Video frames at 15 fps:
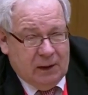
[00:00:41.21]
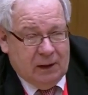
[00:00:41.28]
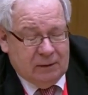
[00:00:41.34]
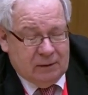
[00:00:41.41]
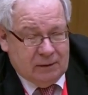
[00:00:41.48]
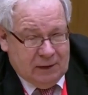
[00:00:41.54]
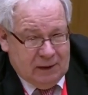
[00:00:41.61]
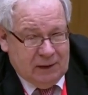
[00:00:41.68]

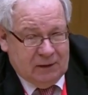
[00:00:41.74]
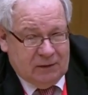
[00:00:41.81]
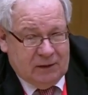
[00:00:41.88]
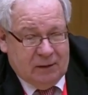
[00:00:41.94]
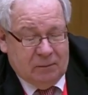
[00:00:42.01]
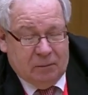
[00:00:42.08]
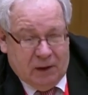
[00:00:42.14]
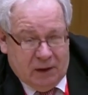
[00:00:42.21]
And to that
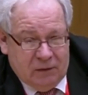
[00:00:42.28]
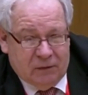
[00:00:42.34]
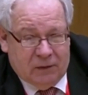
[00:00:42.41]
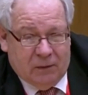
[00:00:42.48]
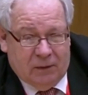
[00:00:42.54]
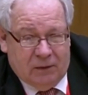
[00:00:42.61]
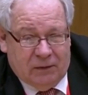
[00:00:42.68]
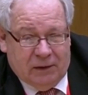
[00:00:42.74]
extent, my
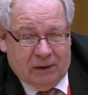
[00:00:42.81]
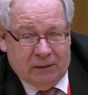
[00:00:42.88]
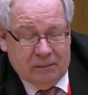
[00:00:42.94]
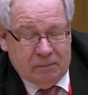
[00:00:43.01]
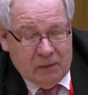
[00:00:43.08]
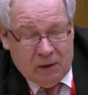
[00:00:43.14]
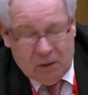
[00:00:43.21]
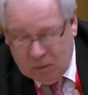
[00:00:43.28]
view is that
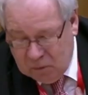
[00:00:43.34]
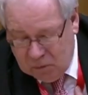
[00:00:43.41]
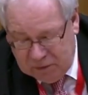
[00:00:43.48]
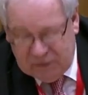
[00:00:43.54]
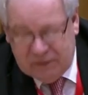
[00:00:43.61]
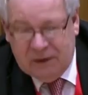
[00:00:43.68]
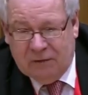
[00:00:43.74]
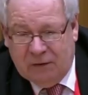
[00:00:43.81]

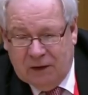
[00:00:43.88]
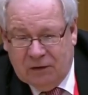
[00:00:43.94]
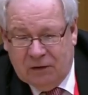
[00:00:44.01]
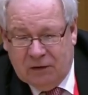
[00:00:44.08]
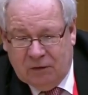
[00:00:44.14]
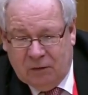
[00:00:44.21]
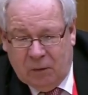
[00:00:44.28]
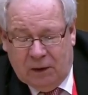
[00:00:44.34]
what's the
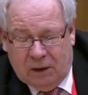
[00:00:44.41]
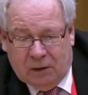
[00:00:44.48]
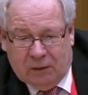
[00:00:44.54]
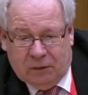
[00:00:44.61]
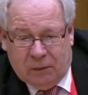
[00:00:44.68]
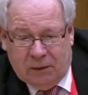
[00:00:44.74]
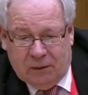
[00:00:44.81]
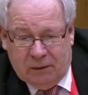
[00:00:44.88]
advantage of
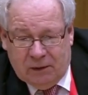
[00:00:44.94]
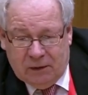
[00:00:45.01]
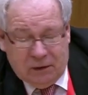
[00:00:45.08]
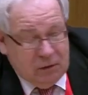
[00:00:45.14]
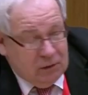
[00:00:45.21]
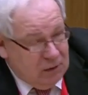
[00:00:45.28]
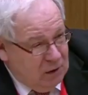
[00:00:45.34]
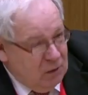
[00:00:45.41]
Wales? Well,
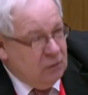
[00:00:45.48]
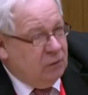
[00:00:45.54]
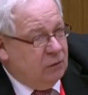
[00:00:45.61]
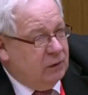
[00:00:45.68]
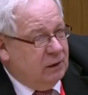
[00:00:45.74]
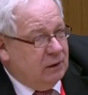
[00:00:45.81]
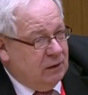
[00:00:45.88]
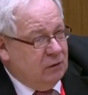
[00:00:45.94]
you're known
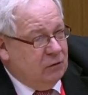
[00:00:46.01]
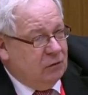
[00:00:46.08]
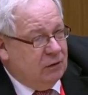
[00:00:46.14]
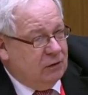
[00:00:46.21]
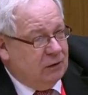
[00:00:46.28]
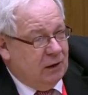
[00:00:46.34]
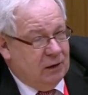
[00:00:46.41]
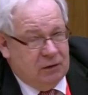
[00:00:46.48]
for your
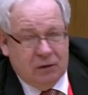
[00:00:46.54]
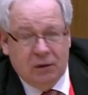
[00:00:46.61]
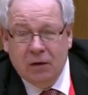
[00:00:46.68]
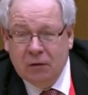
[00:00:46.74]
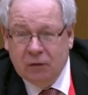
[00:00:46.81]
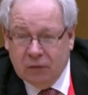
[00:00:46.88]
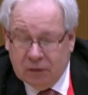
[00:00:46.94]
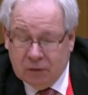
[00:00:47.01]
countryside, you're
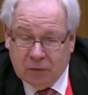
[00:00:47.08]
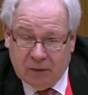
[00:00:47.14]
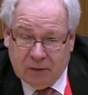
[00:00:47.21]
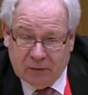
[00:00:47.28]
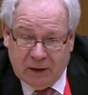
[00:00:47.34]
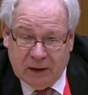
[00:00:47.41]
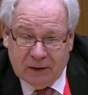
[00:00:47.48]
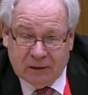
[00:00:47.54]
known for your
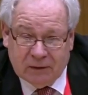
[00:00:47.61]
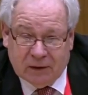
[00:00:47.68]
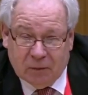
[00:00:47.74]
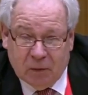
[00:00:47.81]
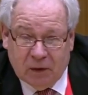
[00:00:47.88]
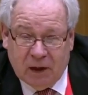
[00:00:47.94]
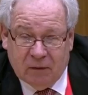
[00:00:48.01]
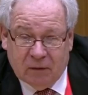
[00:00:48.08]
rurality
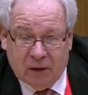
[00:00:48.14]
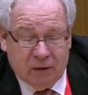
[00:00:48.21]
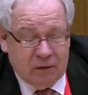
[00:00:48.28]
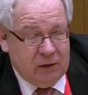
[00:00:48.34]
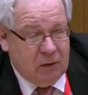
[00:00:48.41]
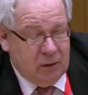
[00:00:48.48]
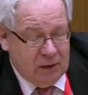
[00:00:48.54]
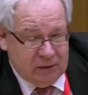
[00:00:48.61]
and whatever. And
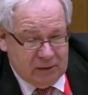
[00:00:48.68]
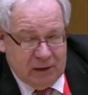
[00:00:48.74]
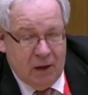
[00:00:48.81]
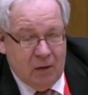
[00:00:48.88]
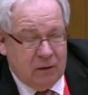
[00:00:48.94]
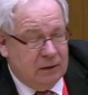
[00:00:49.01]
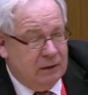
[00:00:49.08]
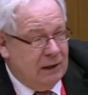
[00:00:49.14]
so a
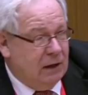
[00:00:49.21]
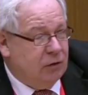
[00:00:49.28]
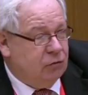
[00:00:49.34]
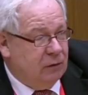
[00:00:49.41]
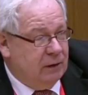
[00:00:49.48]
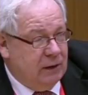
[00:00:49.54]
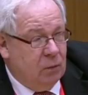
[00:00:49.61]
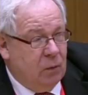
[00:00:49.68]
slogan,
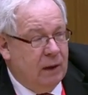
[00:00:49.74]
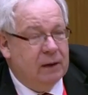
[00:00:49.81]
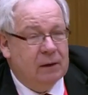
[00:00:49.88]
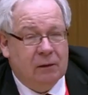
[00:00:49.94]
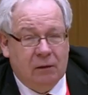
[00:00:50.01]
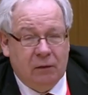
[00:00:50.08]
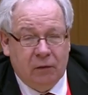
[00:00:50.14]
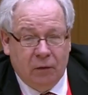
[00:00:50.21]
naturally
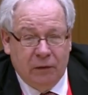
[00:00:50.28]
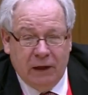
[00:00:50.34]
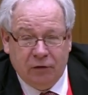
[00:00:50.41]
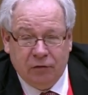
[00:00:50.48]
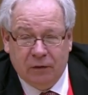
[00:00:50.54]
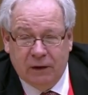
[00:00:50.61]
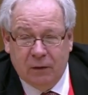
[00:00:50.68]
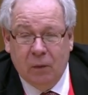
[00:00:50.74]
Wales or
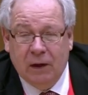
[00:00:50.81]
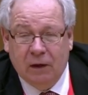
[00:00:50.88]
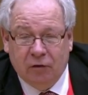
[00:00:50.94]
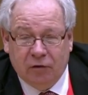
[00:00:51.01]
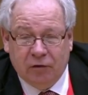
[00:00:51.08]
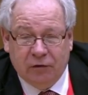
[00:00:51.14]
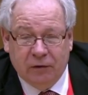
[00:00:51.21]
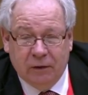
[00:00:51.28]
naturally
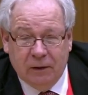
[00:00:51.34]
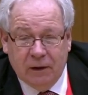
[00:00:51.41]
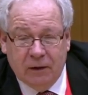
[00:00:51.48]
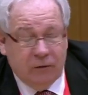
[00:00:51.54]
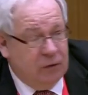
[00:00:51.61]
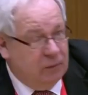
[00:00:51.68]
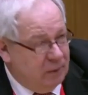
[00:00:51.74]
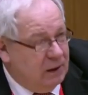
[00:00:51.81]
Welsh,
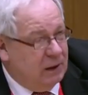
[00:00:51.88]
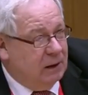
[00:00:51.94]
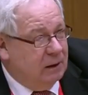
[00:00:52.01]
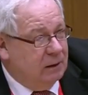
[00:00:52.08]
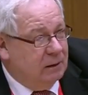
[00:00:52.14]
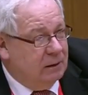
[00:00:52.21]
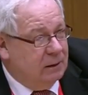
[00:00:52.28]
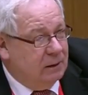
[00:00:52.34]
for
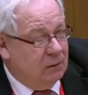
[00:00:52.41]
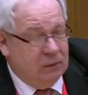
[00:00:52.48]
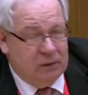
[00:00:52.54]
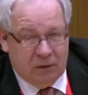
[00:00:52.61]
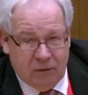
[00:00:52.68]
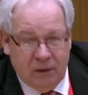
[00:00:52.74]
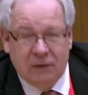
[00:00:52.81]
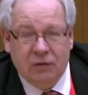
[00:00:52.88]
me,
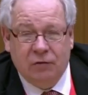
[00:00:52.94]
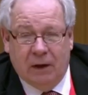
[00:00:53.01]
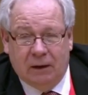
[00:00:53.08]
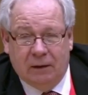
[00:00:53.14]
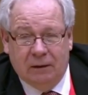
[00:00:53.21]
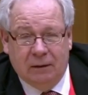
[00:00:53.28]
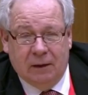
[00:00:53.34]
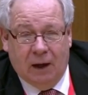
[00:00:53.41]
with your red
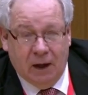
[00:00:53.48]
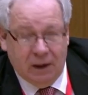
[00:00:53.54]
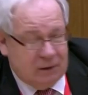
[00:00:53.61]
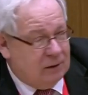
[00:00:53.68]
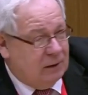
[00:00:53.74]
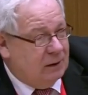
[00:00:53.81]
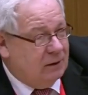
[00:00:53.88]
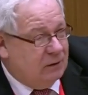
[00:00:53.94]
dragon,
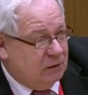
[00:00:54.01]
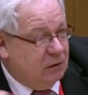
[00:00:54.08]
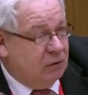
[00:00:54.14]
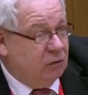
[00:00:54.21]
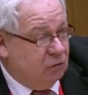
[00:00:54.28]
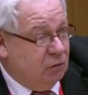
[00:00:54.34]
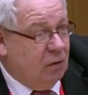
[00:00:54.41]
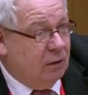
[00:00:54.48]
I think is
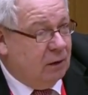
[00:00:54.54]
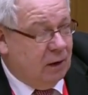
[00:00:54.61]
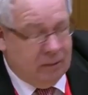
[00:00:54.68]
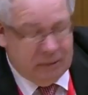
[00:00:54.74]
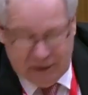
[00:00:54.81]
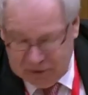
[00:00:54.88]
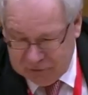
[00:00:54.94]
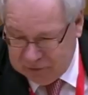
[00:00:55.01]

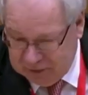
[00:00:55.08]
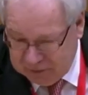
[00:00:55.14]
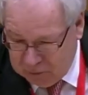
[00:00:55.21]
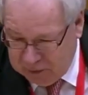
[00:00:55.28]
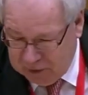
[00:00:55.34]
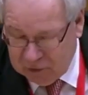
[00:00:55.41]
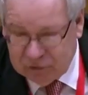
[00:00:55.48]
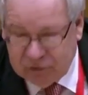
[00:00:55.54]
stronger. Naturally
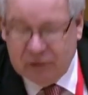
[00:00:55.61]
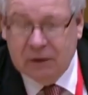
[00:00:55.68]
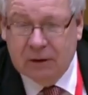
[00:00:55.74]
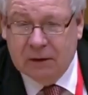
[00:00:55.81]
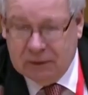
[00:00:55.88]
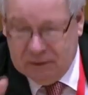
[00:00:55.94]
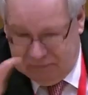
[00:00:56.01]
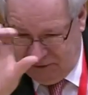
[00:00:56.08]
Welsh,
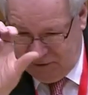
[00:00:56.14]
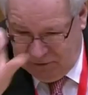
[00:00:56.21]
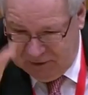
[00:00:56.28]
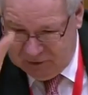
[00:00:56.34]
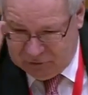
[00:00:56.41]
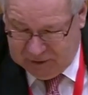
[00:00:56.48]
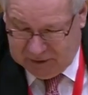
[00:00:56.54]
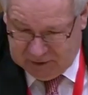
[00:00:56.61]
your
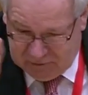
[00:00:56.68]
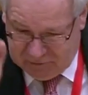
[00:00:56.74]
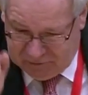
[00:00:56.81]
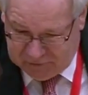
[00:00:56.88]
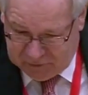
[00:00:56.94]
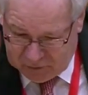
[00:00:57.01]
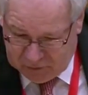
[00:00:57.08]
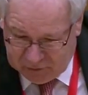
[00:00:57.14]
red dragon,
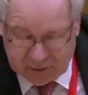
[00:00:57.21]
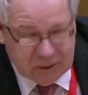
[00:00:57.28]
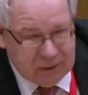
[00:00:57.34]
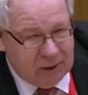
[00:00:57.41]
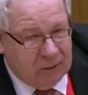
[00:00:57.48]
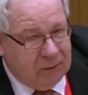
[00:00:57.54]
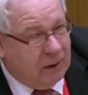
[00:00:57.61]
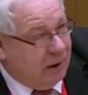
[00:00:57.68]
food.
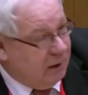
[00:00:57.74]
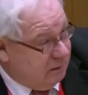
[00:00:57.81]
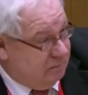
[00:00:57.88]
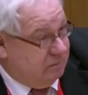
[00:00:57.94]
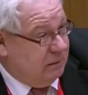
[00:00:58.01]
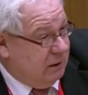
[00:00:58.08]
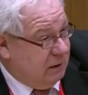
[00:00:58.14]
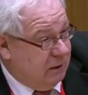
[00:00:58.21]

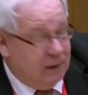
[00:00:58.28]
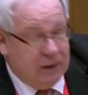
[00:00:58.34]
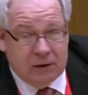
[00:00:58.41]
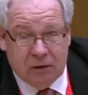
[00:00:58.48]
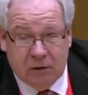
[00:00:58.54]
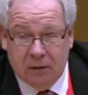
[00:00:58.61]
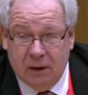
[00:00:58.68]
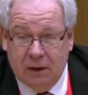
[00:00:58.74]
And
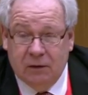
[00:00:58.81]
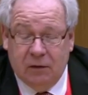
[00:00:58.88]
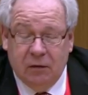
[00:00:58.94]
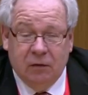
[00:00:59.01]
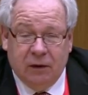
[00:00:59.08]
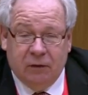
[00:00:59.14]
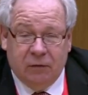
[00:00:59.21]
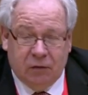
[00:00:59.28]
then you could then
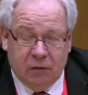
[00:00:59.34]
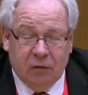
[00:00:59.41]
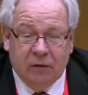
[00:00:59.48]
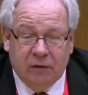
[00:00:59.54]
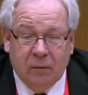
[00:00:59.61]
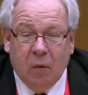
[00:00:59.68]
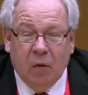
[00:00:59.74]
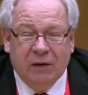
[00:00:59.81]
use that for
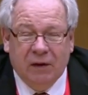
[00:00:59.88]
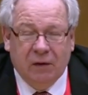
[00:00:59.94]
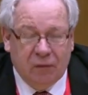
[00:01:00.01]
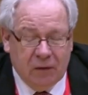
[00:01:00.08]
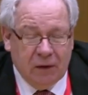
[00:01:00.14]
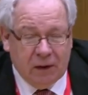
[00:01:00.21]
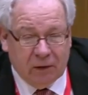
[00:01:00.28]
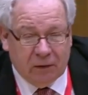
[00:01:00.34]
tourism,
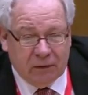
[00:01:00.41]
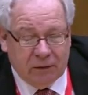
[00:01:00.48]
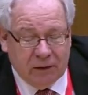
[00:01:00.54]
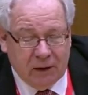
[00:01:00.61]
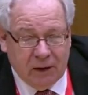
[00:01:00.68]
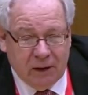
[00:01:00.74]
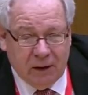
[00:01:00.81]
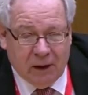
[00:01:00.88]
whatever else.
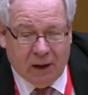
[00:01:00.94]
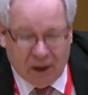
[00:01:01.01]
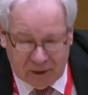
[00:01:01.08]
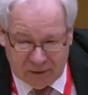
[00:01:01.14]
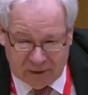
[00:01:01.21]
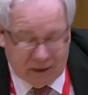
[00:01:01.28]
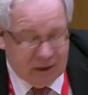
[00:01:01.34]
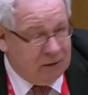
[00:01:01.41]

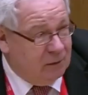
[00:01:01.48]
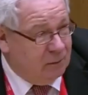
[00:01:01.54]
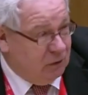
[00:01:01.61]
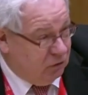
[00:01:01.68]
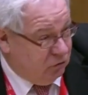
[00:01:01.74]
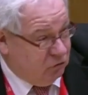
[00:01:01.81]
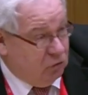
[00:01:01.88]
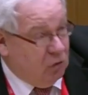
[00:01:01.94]
I think that's a
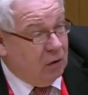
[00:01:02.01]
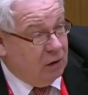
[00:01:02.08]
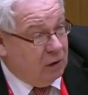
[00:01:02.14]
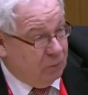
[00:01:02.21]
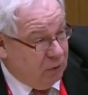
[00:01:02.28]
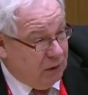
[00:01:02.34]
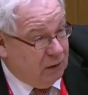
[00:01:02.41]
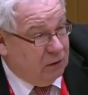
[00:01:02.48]
much stronger
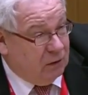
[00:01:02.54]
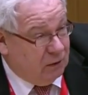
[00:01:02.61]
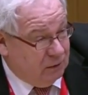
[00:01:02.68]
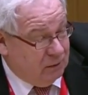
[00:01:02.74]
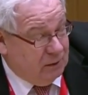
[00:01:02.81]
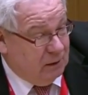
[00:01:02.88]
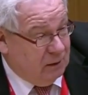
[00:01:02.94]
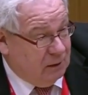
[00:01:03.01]
brand
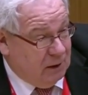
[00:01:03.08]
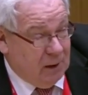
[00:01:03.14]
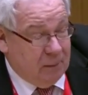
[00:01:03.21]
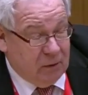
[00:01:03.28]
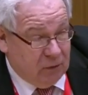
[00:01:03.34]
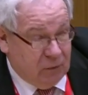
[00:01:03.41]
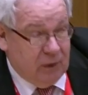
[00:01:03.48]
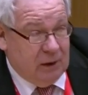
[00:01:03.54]
just than,
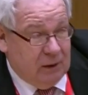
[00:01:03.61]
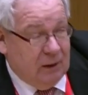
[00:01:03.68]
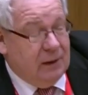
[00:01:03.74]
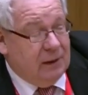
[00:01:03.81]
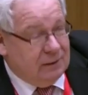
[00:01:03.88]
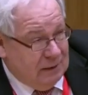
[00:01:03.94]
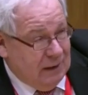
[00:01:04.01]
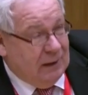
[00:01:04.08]
I'm afraid,
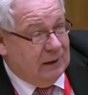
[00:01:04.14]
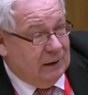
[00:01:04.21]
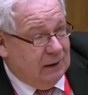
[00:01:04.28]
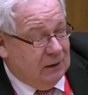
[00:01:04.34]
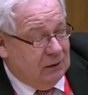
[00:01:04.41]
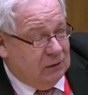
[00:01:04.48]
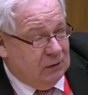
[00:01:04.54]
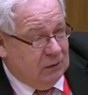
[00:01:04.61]
tagging
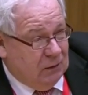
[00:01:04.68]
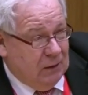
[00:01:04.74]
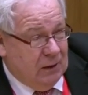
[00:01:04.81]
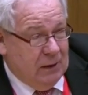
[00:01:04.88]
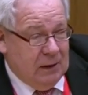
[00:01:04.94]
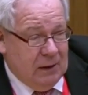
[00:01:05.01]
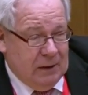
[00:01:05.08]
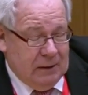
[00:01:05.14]
it to
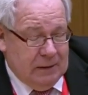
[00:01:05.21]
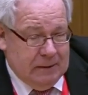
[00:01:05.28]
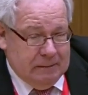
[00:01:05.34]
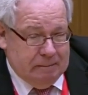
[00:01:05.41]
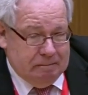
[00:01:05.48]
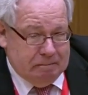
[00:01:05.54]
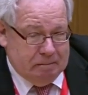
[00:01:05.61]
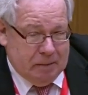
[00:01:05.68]

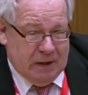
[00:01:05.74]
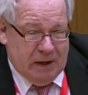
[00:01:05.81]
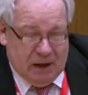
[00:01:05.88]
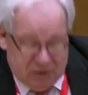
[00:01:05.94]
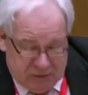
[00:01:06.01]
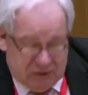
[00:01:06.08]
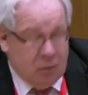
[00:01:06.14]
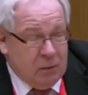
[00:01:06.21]

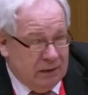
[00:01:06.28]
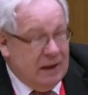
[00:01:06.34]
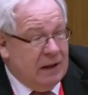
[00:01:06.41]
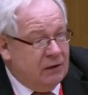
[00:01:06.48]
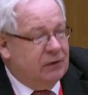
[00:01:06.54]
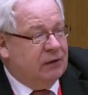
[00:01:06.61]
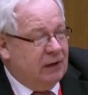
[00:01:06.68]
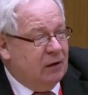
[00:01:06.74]
someone
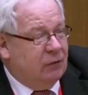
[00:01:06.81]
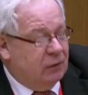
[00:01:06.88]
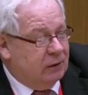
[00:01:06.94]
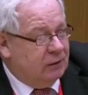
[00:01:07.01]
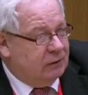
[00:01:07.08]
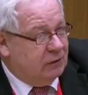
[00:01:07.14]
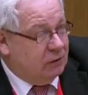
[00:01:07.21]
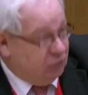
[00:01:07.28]
else's
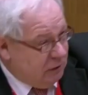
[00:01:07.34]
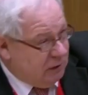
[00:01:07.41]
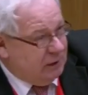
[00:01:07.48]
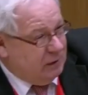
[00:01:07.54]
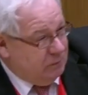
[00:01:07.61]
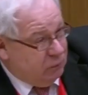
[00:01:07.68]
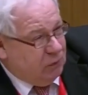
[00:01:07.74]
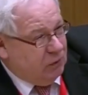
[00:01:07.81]
efforts to try
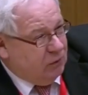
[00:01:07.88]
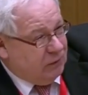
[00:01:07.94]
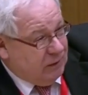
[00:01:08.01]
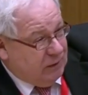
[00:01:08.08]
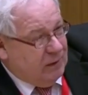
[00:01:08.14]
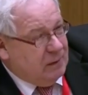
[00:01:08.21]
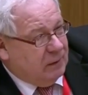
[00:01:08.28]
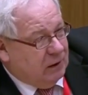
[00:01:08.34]
and improve
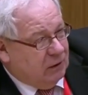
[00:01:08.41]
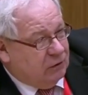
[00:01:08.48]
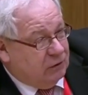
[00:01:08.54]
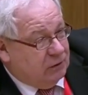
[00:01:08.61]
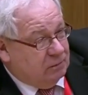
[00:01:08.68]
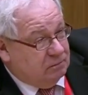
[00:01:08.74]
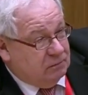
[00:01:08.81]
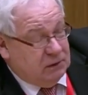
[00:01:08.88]
their
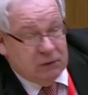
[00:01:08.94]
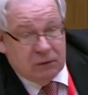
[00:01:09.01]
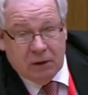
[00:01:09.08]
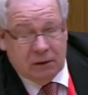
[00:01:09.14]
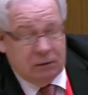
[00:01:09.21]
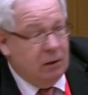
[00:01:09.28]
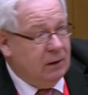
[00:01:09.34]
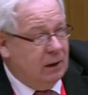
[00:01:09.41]
image. You've
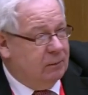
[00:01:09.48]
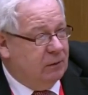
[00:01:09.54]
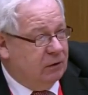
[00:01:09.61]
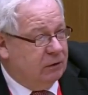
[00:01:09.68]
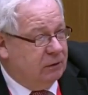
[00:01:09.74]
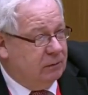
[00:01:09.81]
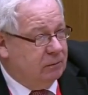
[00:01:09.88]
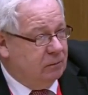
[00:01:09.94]
got your own
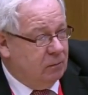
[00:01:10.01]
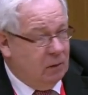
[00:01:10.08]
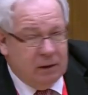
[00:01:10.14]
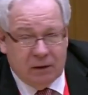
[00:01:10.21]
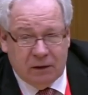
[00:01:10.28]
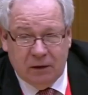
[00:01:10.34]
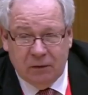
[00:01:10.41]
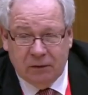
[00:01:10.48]
image. Why
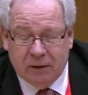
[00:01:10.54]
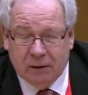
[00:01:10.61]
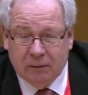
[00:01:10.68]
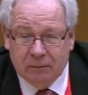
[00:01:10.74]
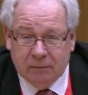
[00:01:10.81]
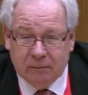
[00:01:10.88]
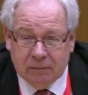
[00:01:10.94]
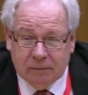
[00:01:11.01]
not use it?